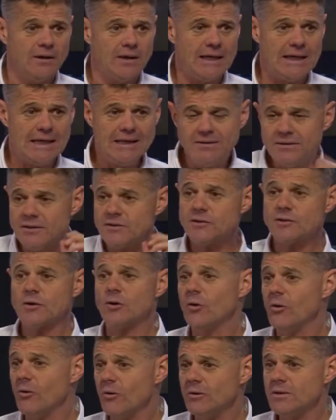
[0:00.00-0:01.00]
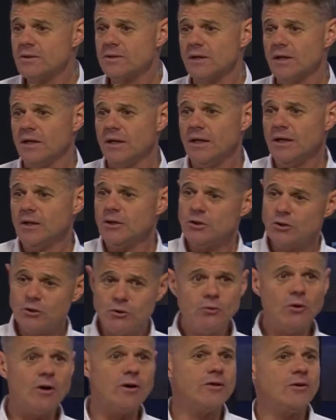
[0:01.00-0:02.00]
In this court,
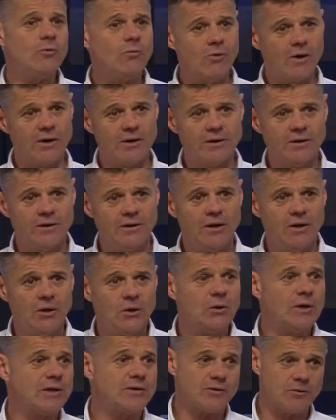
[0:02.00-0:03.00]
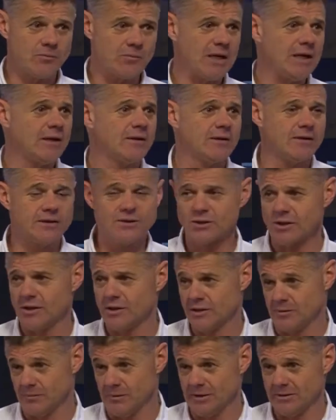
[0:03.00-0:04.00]
you are the one who has to make the
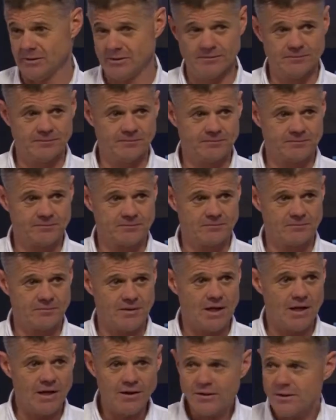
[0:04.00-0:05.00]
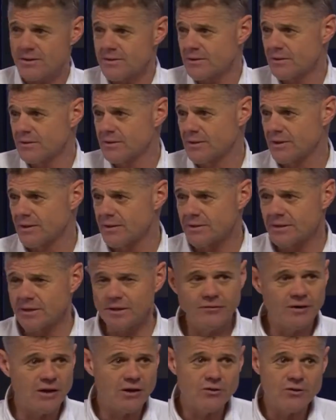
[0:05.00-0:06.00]
judgment. Others are just
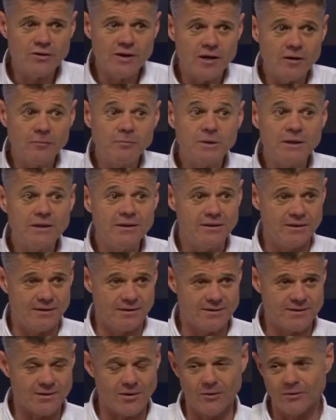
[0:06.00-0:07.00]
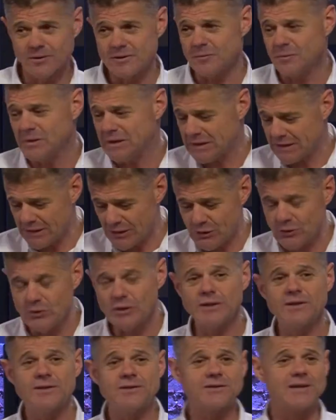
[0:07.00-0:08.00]
giving you their opinions. Ultimately, you're
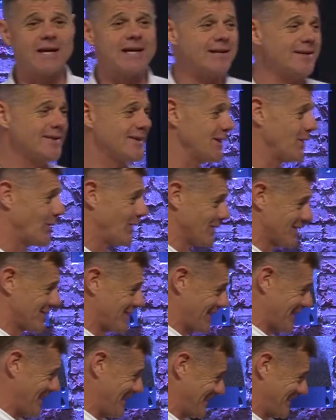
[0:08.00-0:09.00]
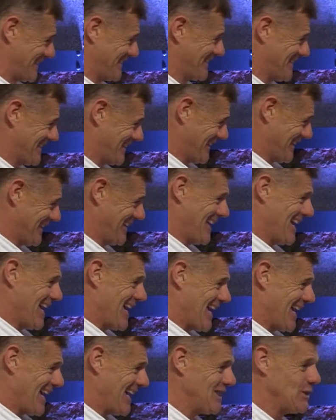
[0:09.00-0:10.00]
going to stand at the altar
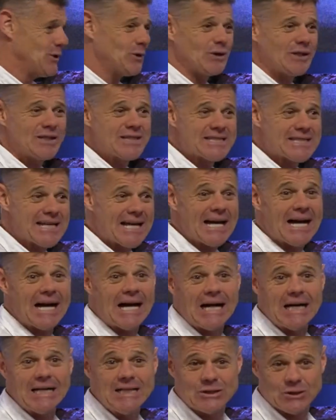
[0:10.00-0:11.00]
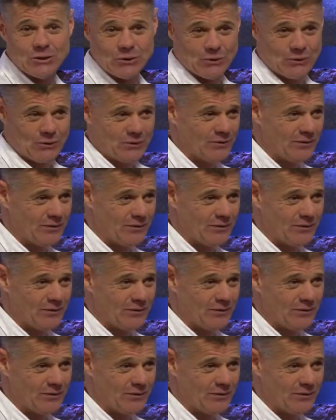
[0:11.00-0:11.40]
and you're going to say, I do.